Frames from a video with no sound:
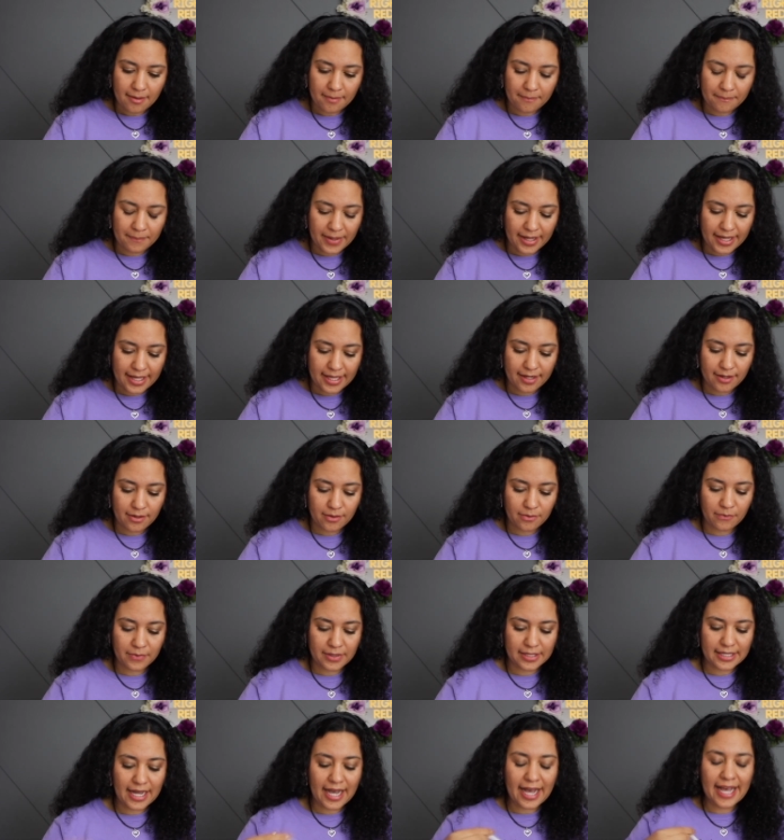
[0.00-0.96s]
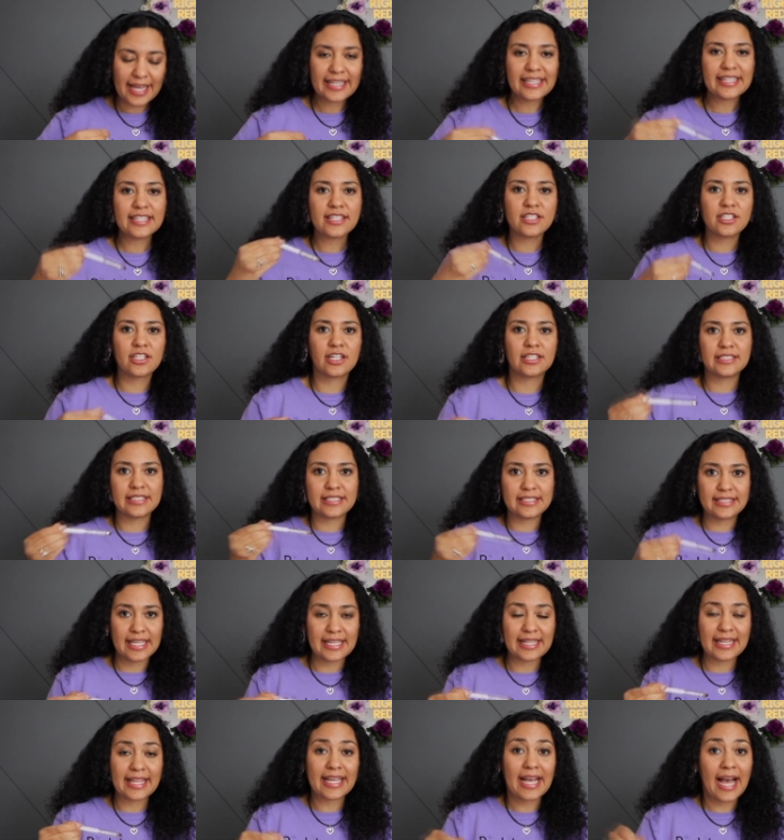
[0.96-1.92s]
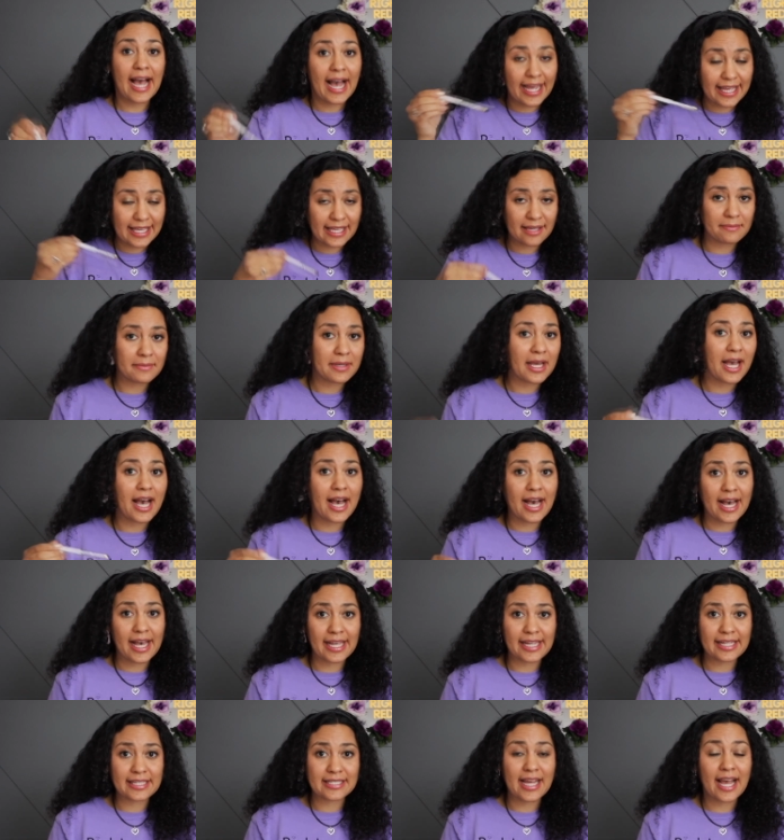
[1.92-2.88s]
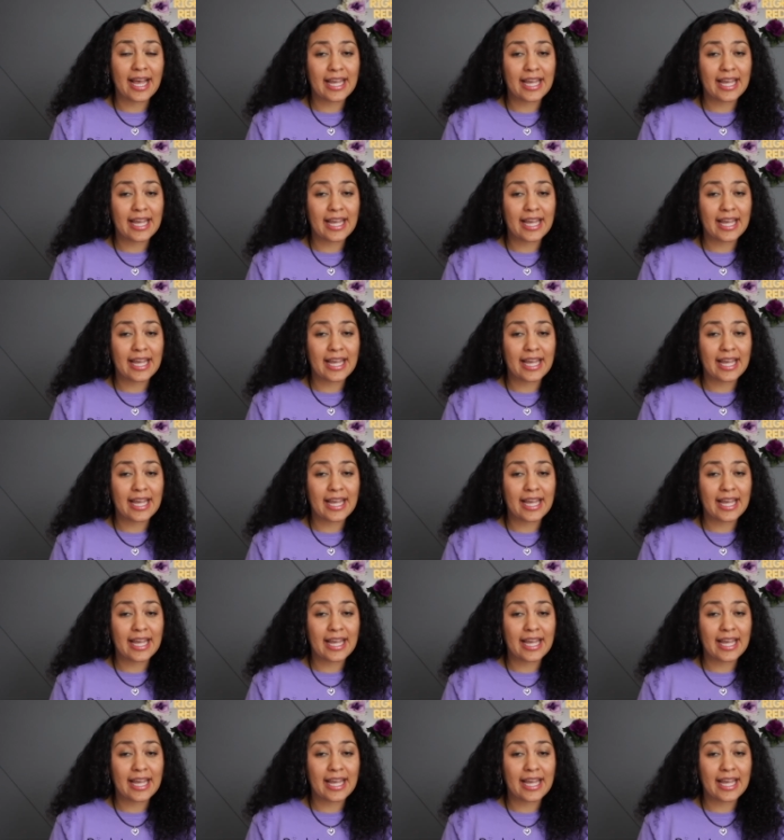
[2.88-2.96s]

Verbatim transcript: But when I can start to say like, I am kind,